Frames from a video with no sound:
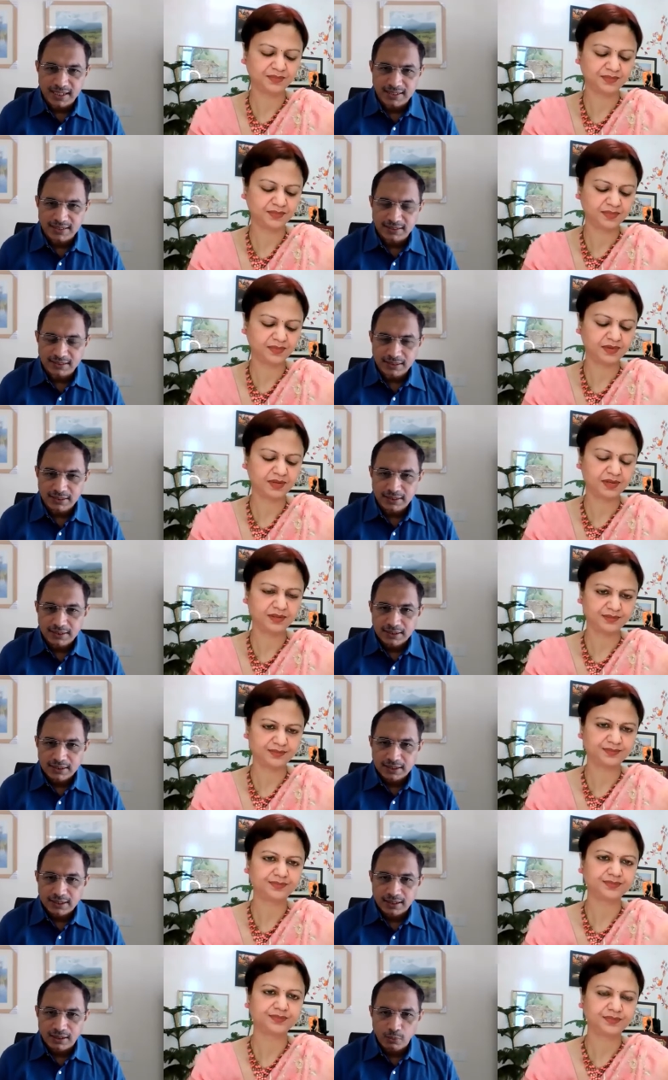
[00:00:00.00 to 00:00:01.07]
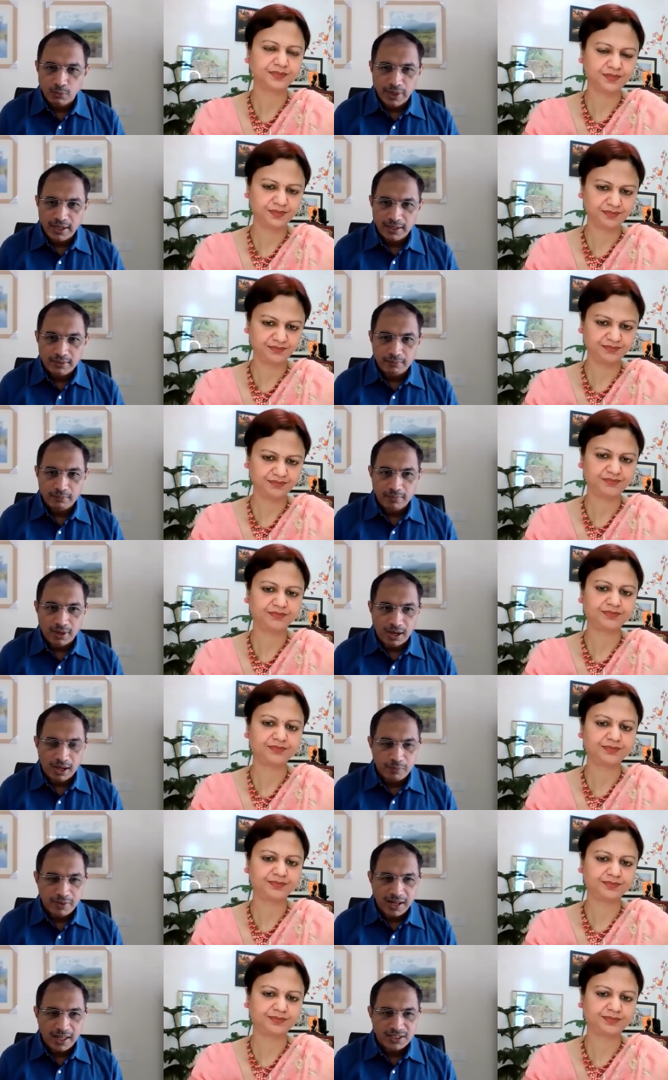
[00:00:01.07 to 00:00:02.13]
Speaker 1: cancer, uh, where
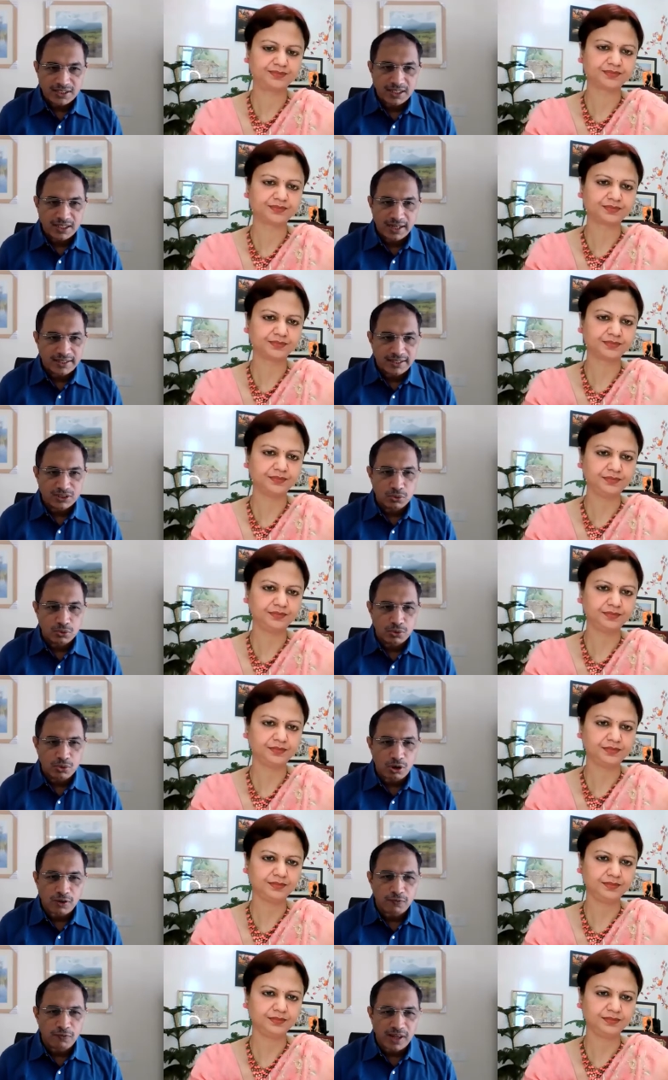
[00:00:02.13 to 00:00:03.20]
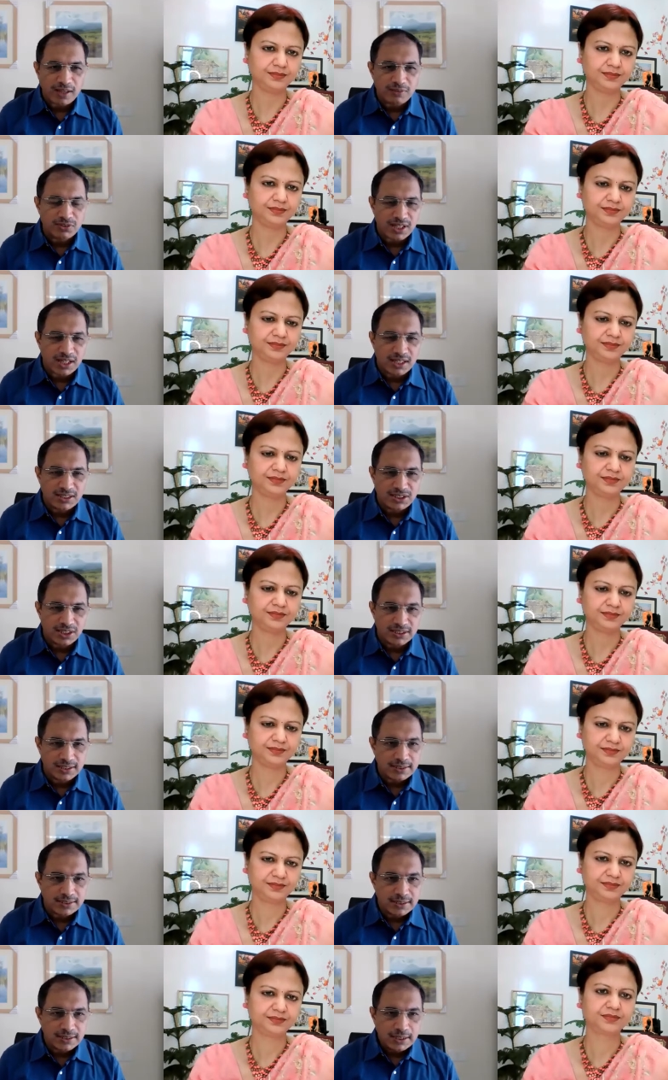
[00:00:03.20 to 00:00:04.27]
urbanization leads to a lot of lifestyle
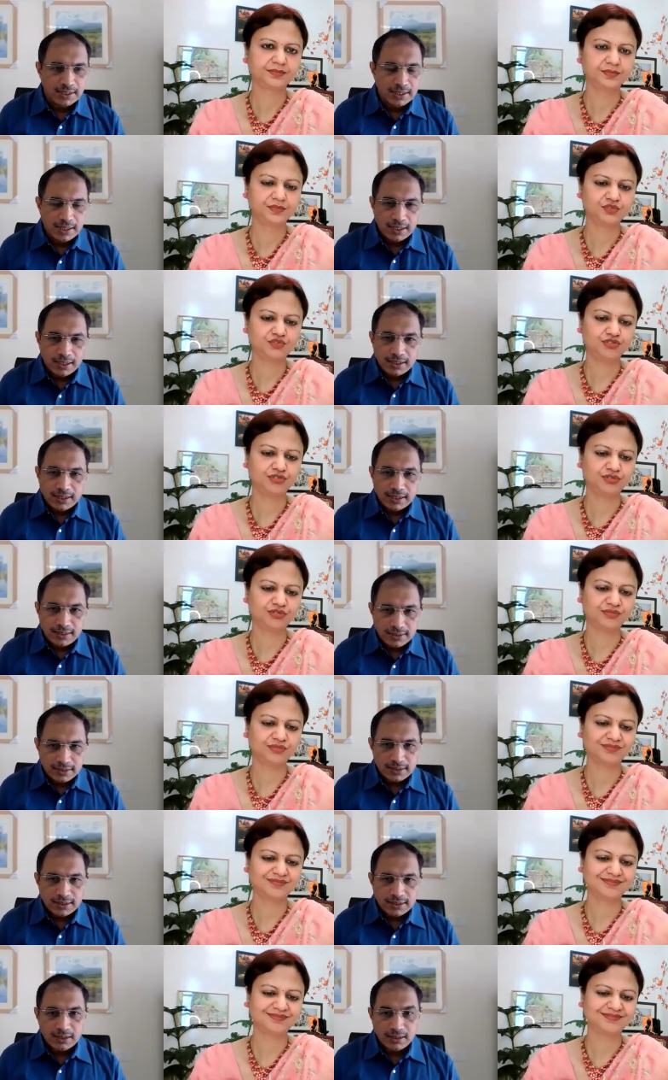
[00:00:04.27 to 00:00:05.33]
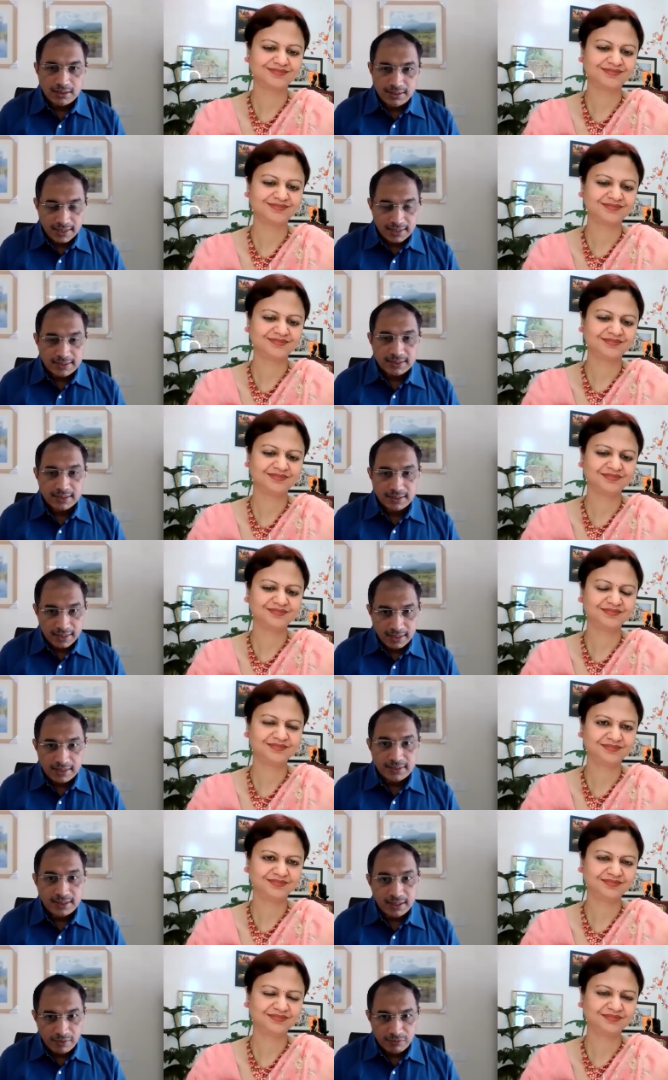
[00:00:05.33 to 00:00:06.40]
changes. True. Here, yes, there
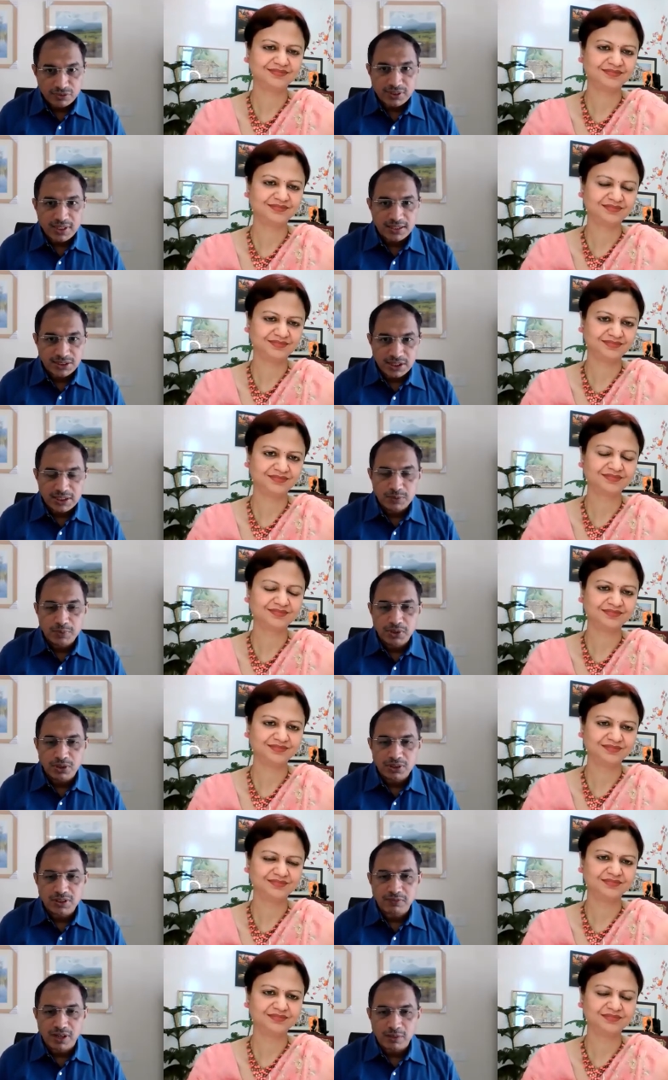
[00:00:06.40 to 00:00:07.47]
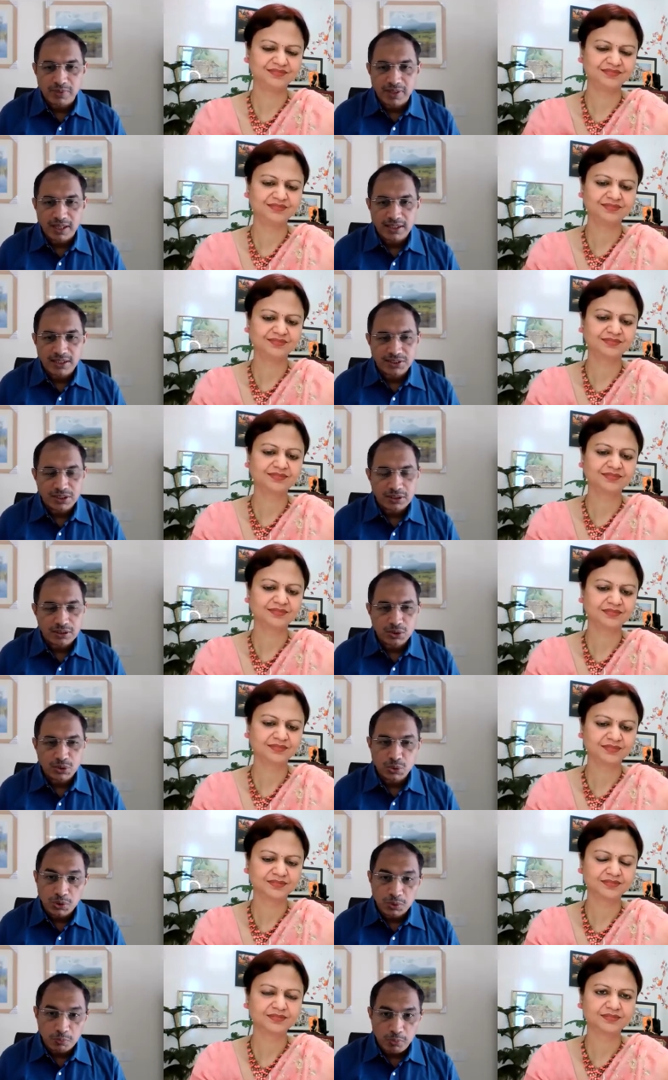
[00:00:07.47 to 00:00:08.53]
is a lifestyle change because of urbanization.
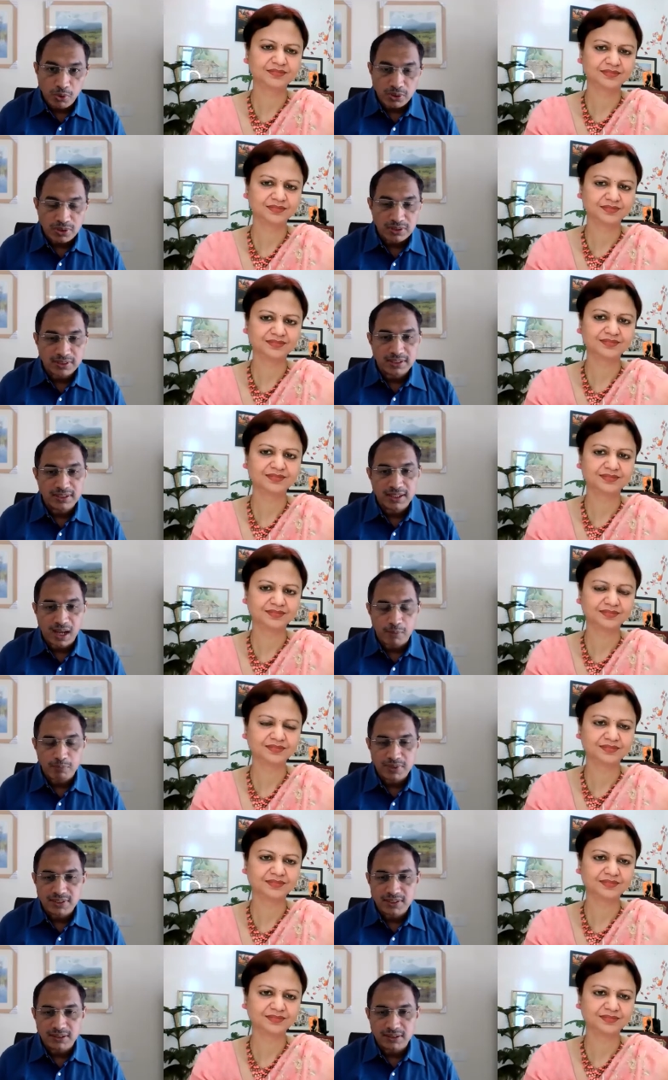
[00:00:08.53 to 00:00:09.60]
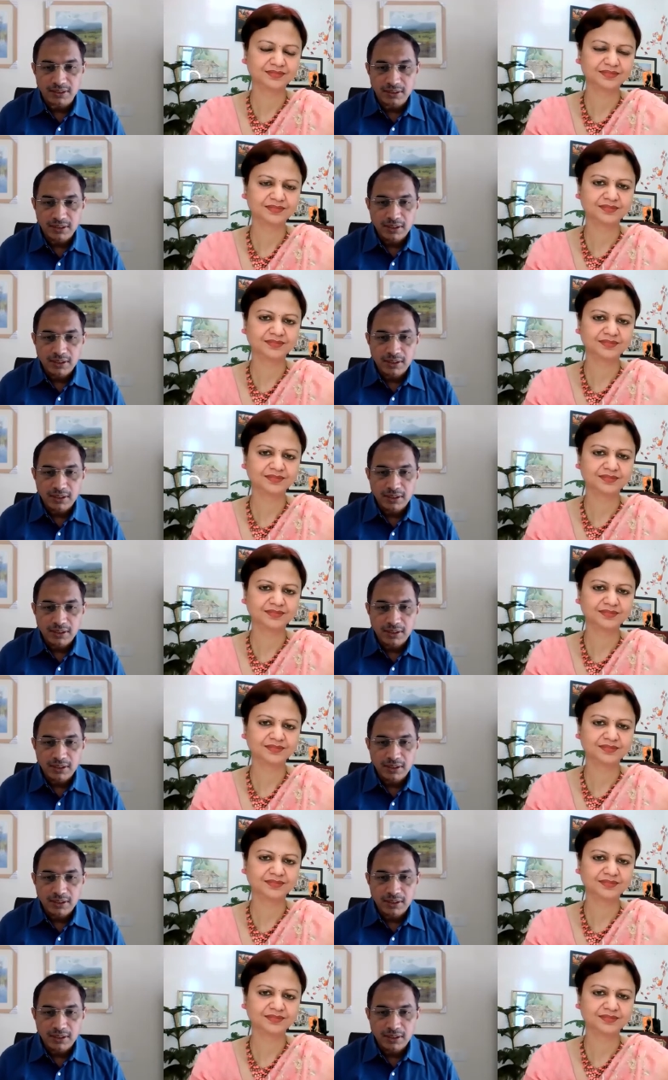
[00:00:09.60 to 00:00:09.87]
Two important thing happens here.